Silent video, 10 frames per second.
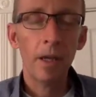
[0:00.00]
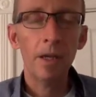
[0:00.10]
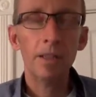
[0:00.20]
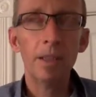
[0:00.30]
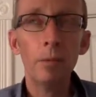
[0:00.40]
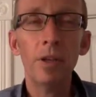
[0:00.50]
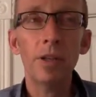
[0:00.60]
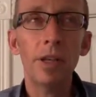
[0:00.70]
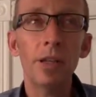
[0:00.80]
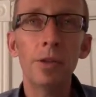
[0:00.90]

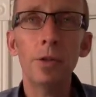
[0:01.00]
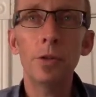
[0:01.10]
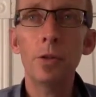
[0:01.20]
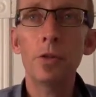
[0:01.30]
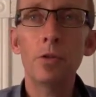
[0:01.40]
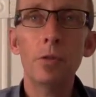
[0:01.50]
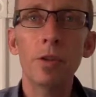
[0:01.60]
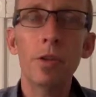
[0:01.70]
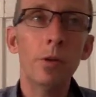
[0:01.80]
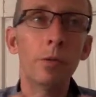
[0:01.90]
something that you use
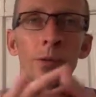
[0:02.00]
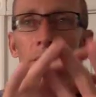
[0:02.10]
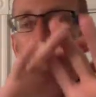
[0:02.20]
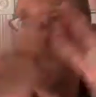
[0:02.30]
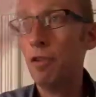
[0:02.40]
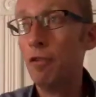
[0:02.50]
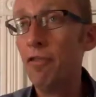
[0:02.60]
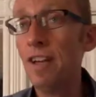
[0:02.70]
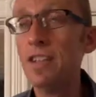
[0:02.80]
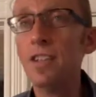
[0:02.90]
with if you have your
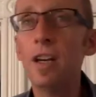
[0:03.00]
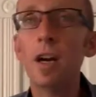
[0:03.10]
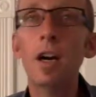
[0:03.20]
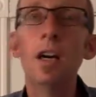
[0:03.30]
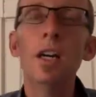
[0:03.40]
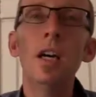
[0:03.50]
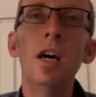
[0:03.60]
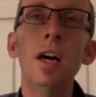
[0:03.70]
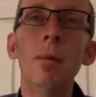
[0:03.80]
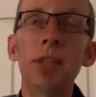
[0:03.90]
fence there,
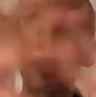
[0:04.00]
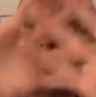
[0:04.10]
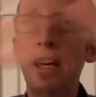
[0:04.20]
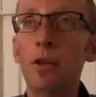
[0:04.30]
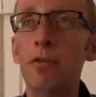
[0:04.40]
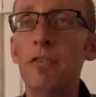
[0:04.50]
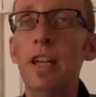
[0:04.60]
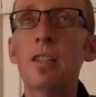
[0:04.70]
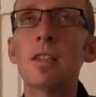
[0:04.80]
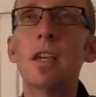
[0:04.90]
it's a vinyl
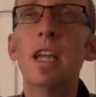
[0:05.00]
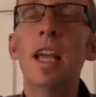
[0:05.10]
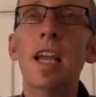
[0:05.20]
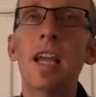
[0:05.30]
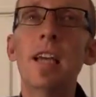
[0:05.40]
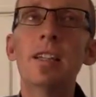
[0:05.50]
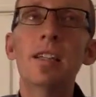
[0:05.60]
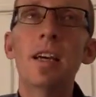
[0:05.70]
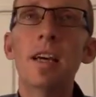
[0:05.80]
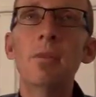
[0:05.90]
fence, and
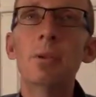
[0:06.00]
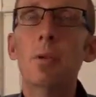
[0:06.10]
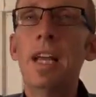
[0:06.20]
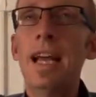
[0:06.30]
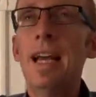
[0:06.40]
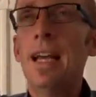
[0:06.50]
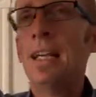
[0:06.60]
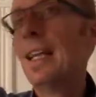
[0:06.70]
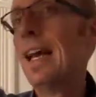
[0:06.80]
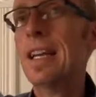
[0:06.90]
you want to add a
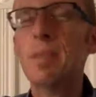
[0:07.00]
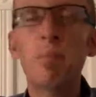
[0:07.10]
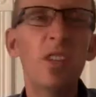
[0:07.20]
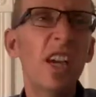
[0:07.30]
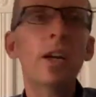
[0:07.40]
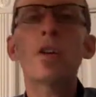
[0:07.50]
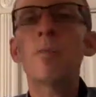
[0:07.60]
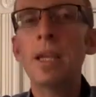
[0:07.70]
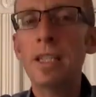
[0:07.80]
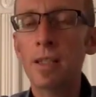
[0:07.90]
lattice decorative
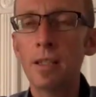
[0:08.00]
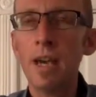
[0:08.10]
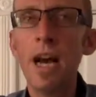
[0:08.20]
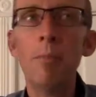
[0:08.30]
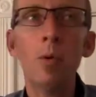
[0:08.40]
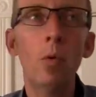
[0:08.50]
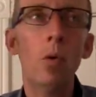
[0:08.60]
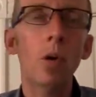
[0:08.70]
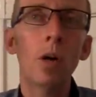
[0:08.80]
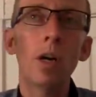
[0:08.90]
piece at the top,
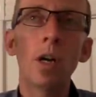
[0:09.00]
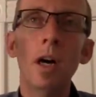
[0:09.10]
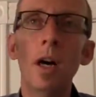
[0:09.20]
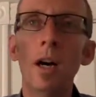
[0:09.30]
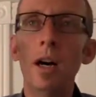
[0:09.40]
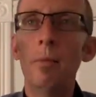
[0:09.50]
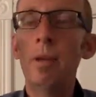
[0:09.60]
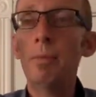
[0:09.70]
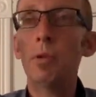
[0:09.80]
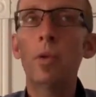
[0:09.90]
or
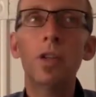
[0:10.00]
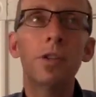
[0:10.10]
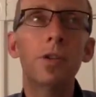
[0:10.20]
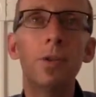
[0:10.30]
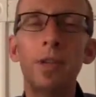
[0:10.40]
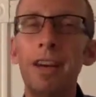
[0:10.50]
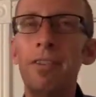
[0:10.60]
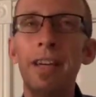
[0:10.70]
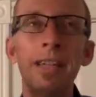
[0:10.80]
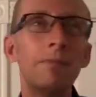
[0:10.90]
maybe you have
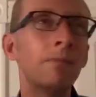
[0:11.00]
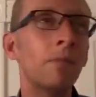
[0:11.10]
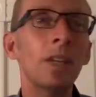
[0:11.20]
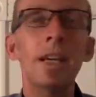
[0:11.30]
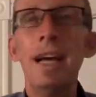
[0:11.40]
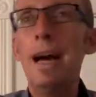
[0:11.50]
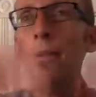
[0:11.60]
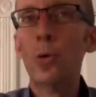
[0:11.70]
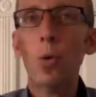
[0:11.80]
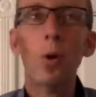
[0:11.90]
a
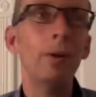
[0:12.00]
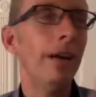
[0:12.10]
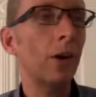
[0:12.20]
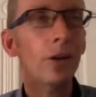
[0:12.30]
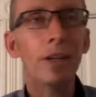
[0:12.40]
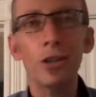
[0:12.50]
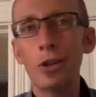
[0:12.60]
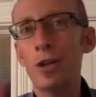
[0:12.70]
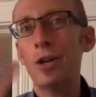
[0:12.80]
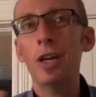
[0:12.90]
outdoor air
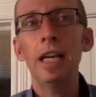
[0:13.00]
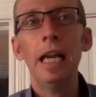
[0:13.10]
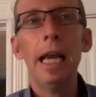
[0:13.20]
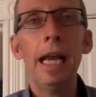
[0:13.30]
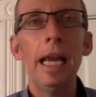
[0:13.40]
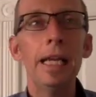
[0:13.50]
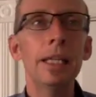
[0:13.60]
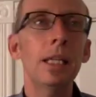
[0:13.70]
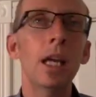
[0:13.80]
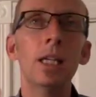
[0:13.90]
conditioner and
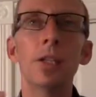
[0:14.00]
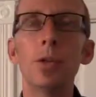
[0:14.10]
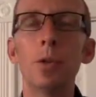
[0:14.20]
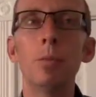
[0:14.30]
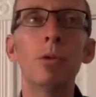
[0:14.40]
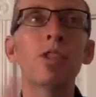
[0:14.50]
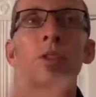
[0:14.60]
you'd like to put